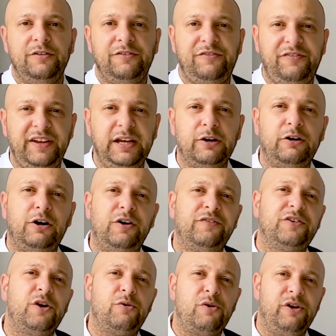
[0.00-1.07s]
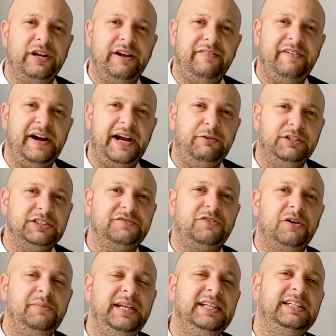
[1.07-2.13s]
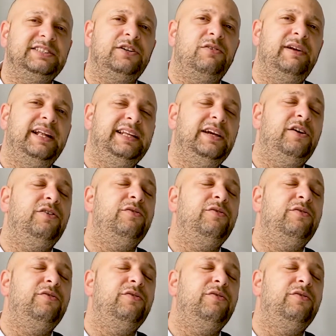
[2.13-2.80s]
fear of coronavirus. For me, that's already a